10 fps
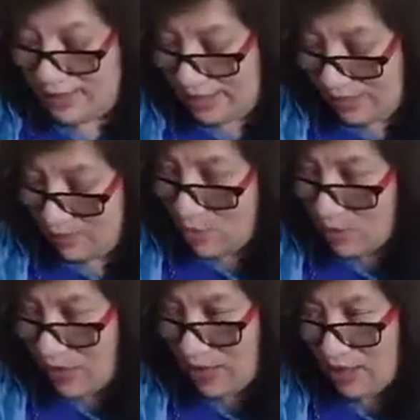names
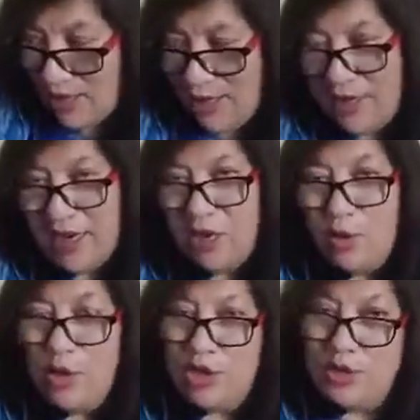okay
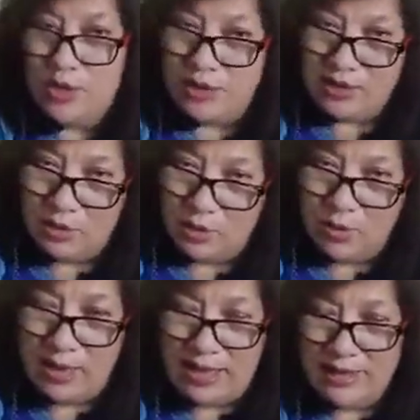now you can
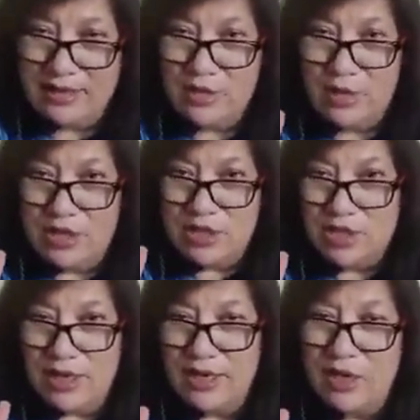go back you can
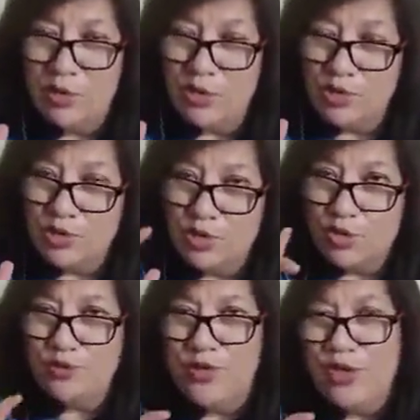check out on
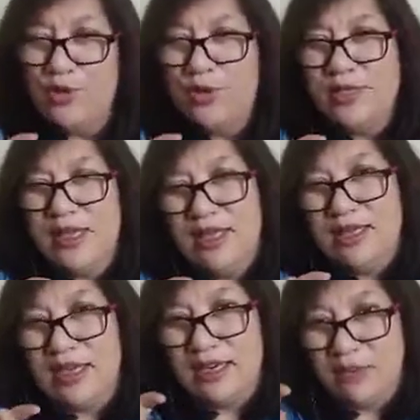two videos
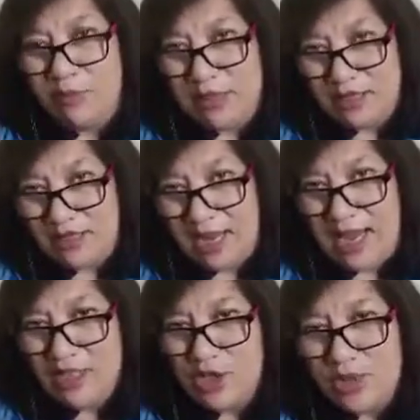that have been
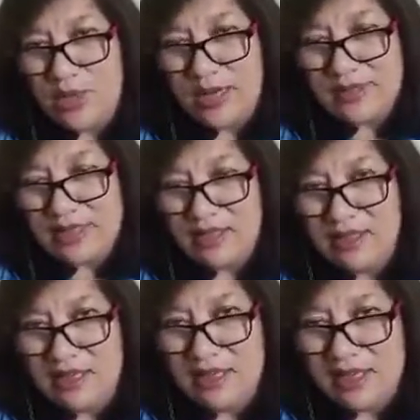attached okay i've sent
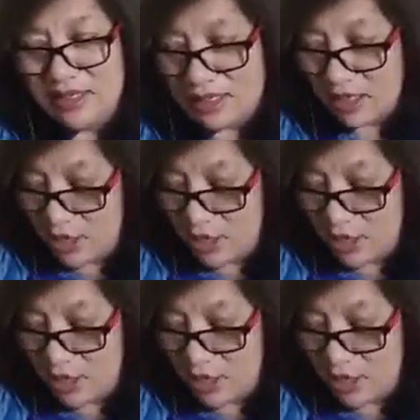the links